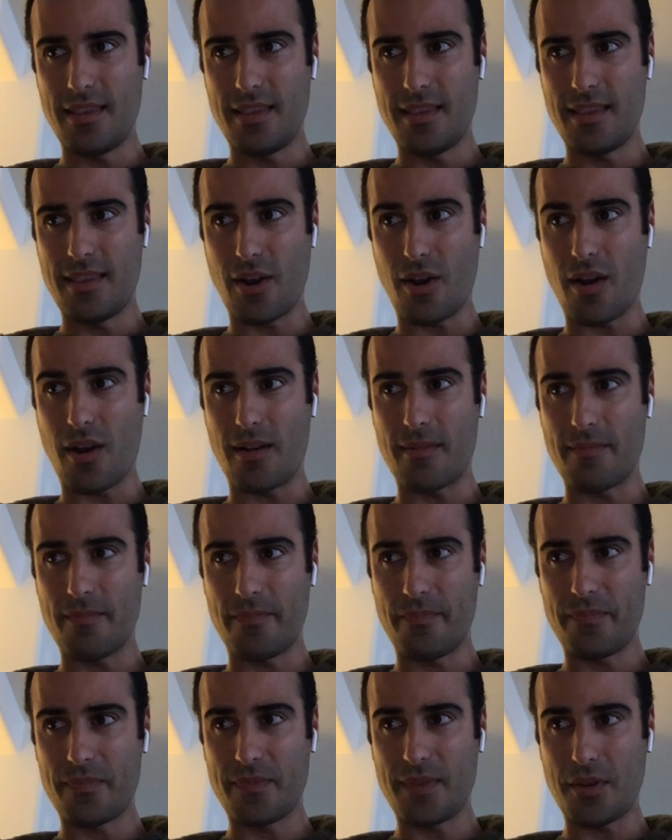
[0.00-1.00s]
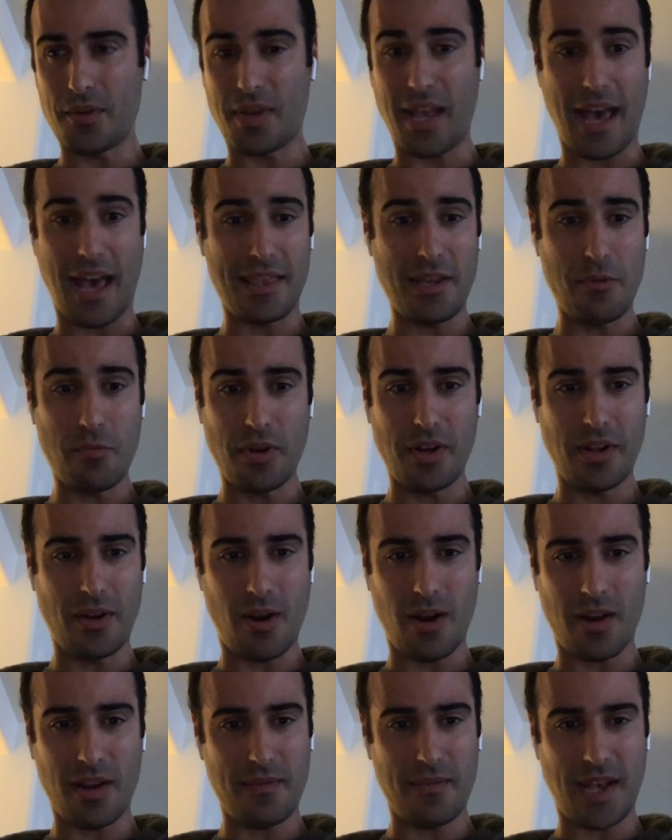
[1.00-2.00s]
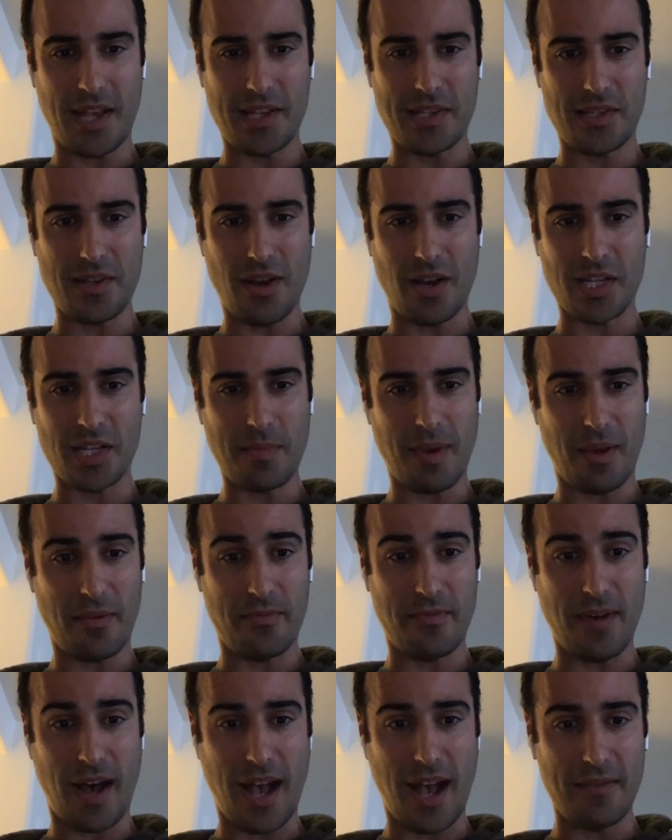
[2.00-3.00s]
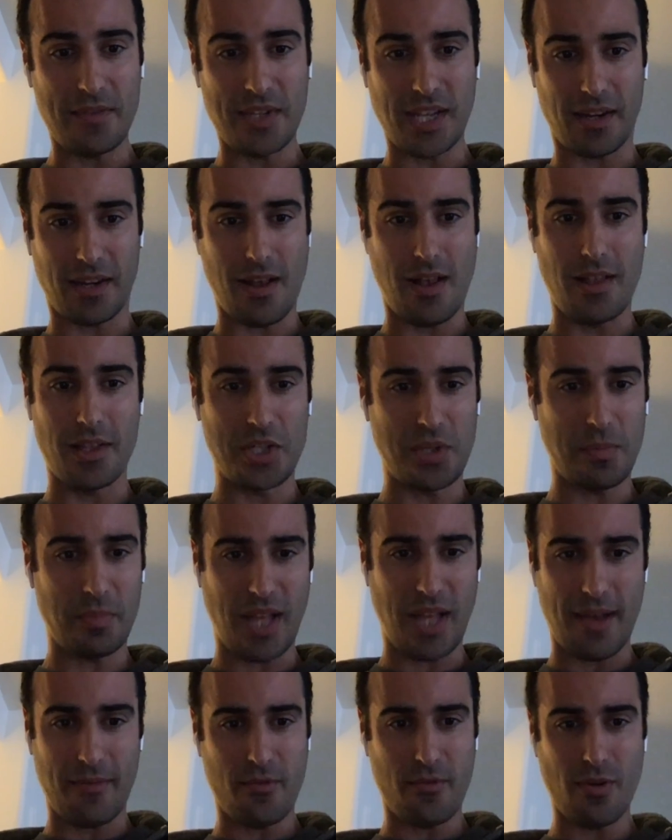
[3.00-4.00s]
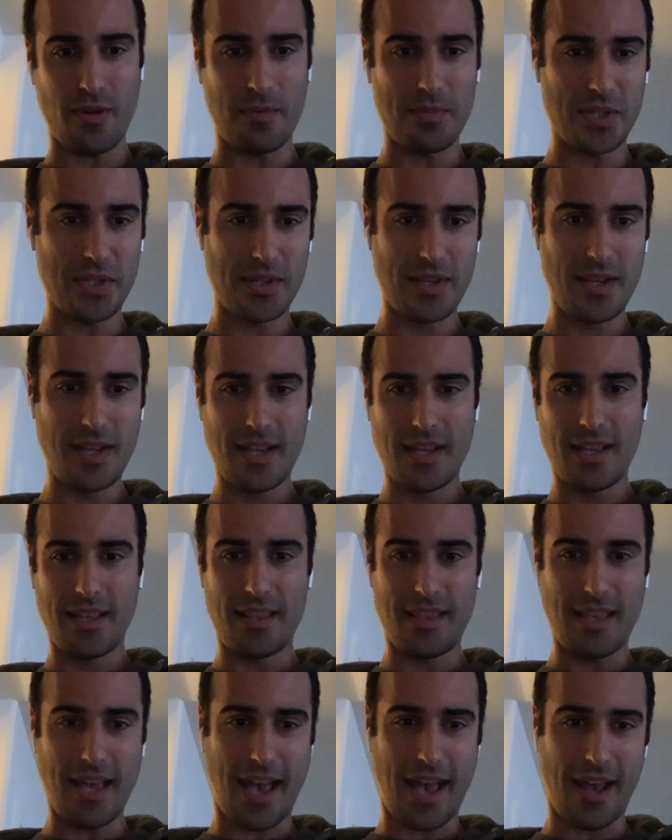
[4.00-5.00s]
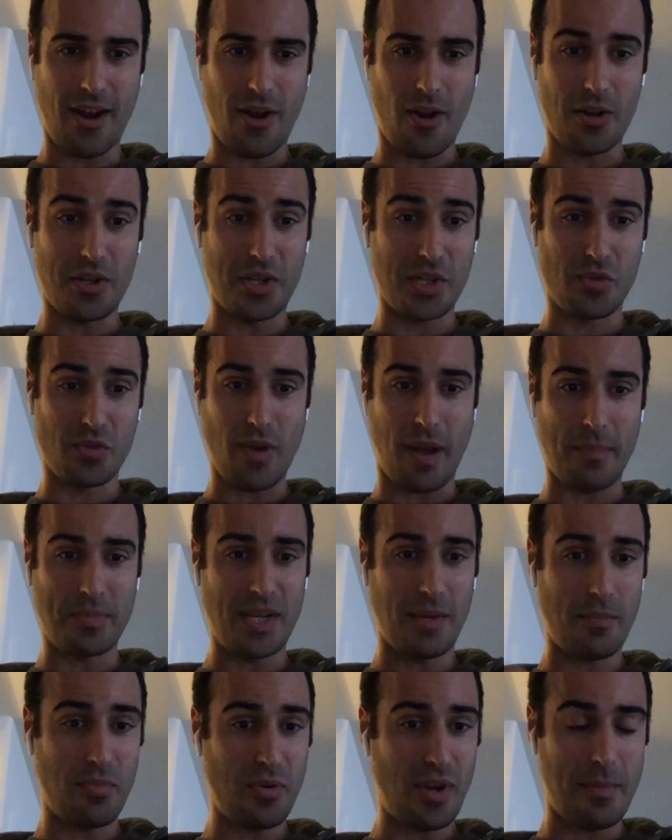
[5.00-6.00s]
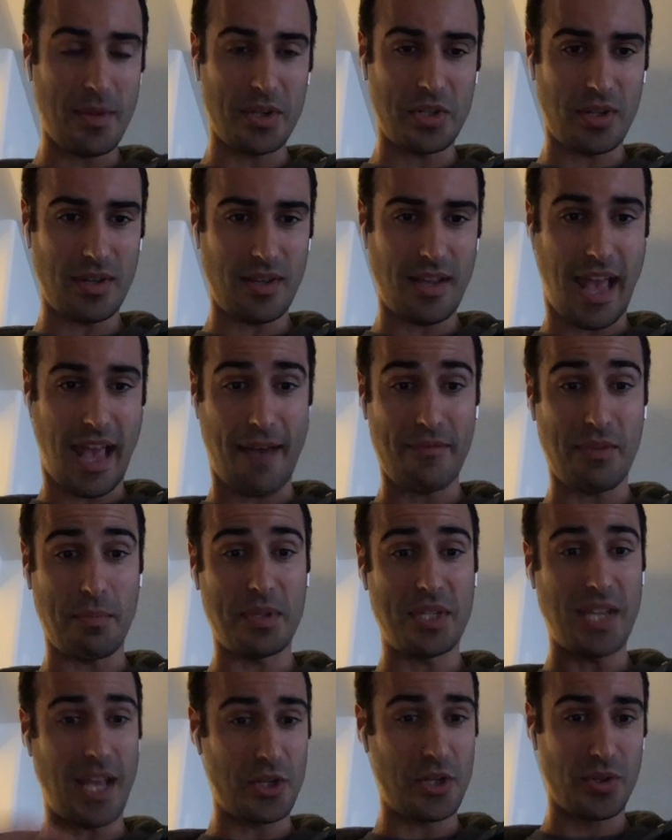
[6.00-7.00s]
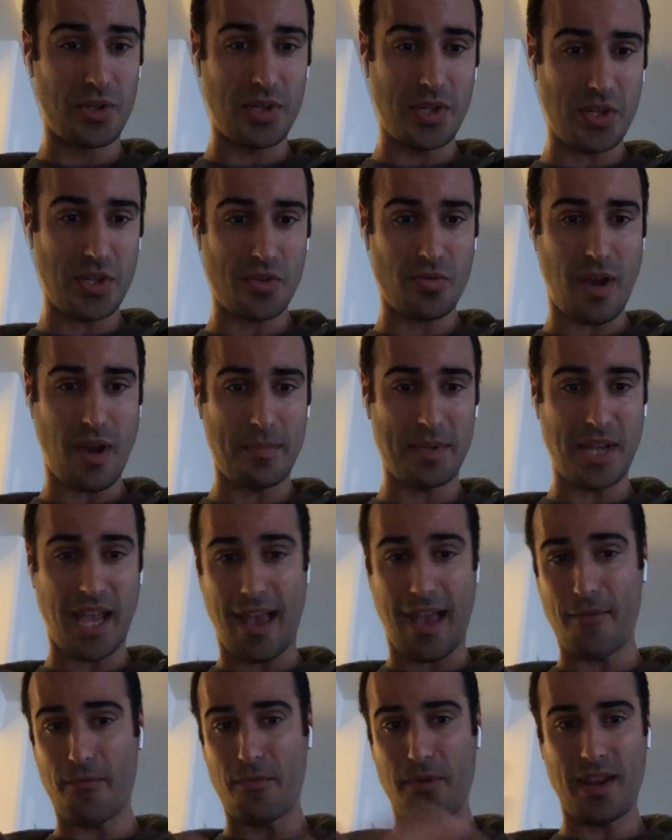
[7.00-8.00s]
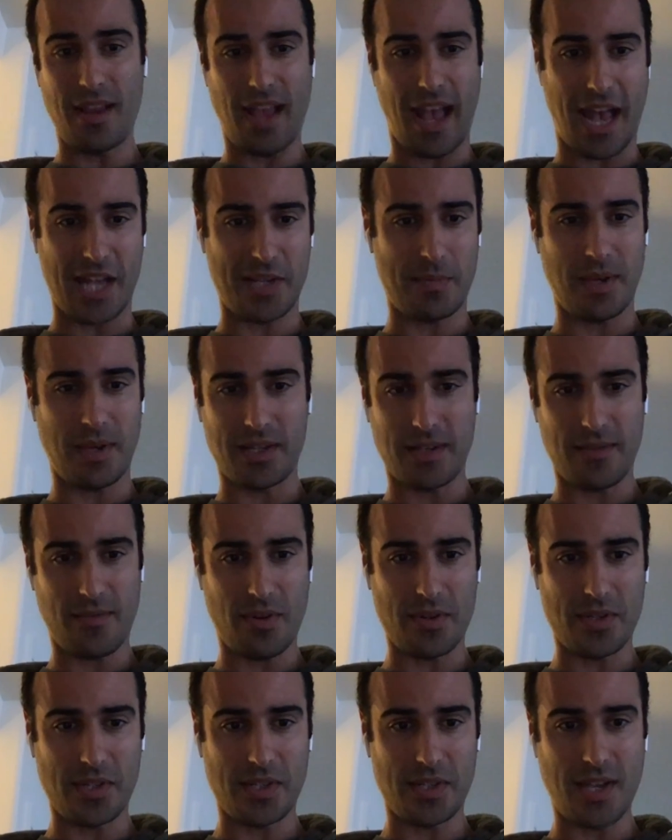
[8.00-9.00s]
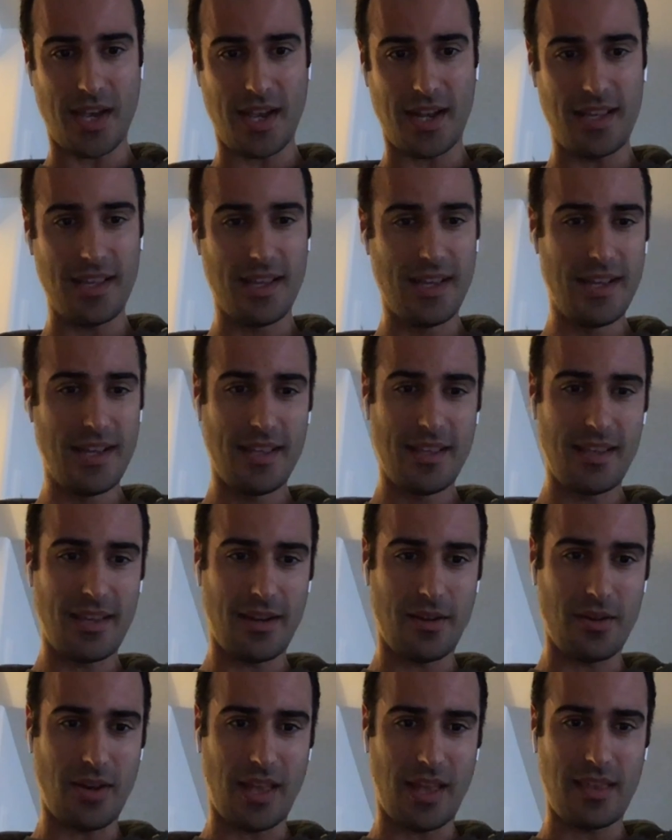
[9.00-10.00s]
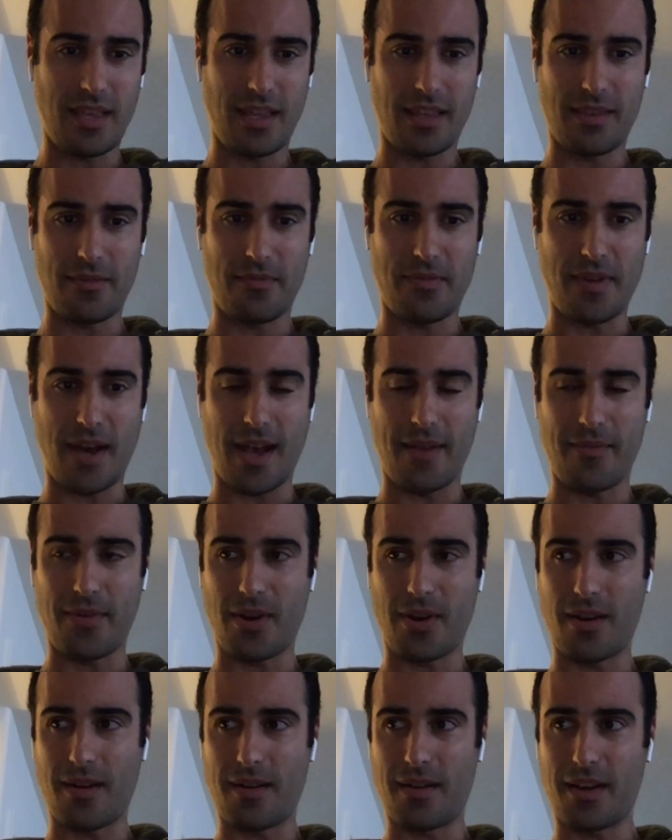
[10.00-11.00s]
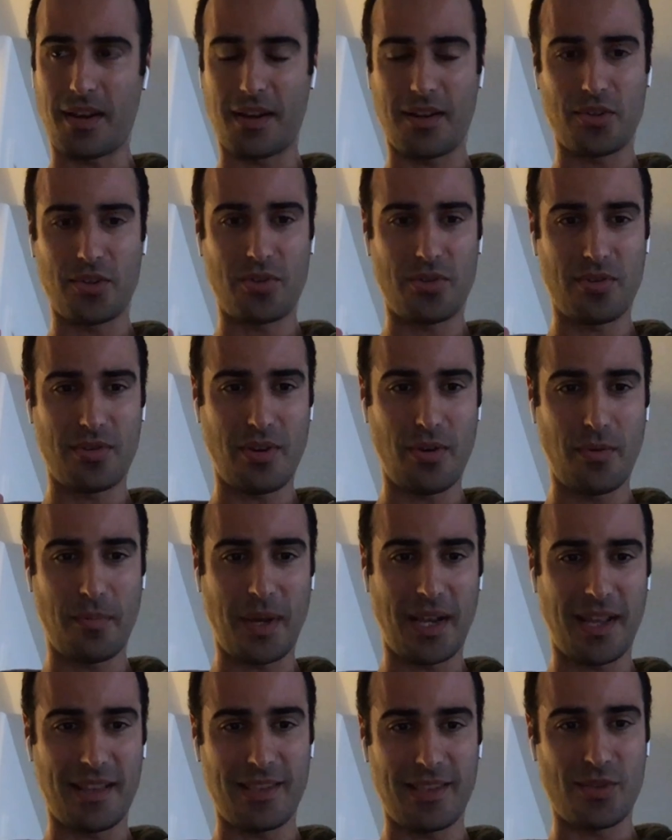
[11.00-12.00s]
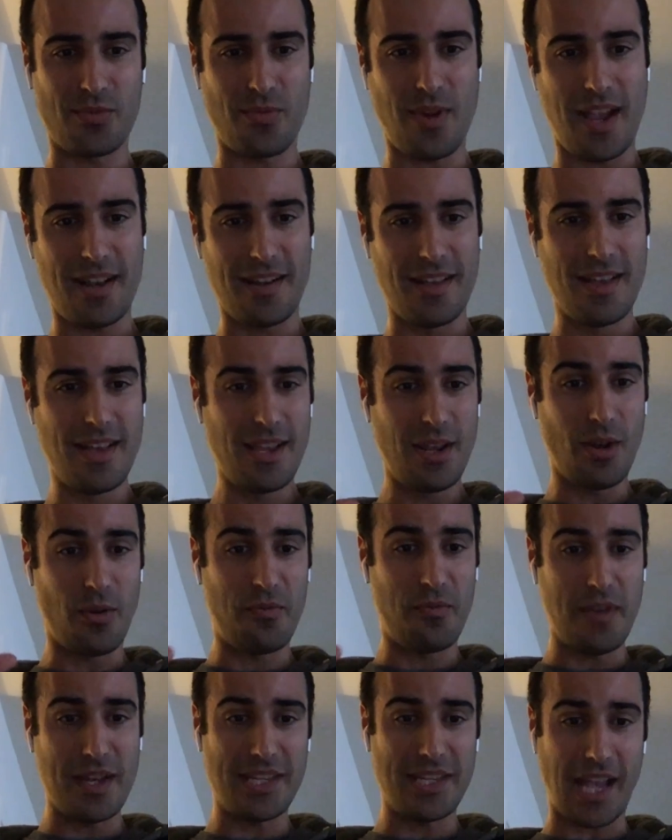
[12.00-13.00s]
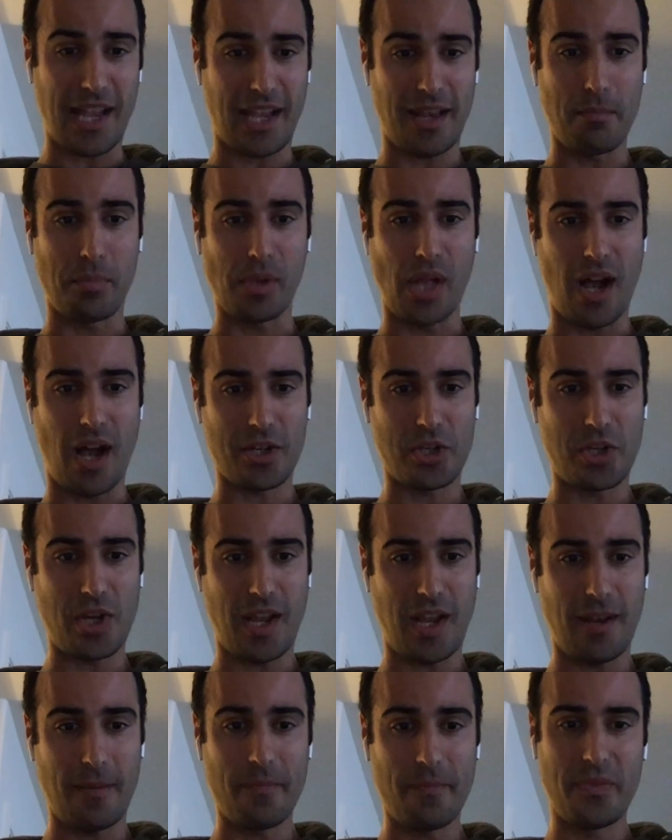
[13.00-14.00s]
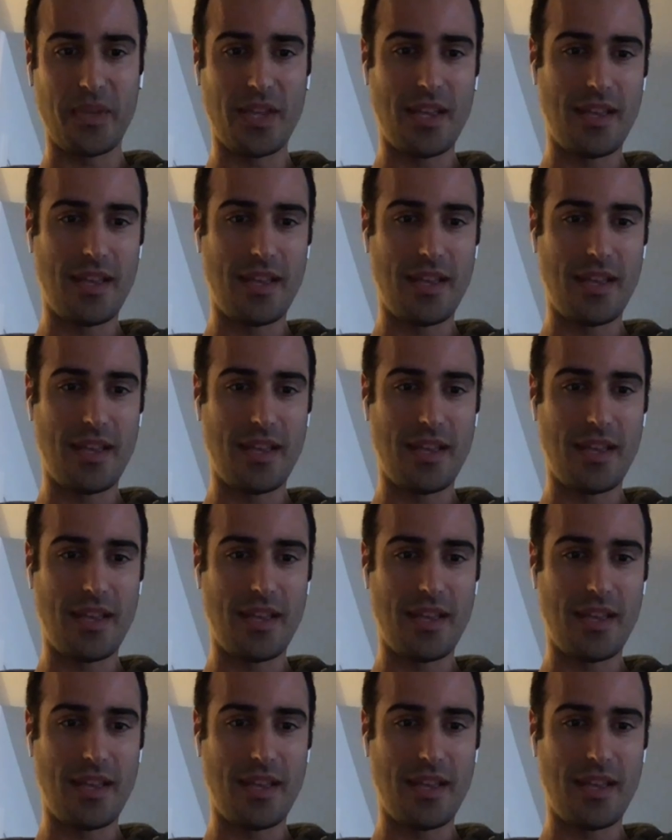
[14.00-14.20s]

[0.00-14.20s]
there are, Kathy Wood at Ark Invest talks about 5 technology platforms that are disrupting, pretty much have the potential to disrupt every aspect of our society. I think the 5 are, I'm going to hope I get this right, fintech and blockchain,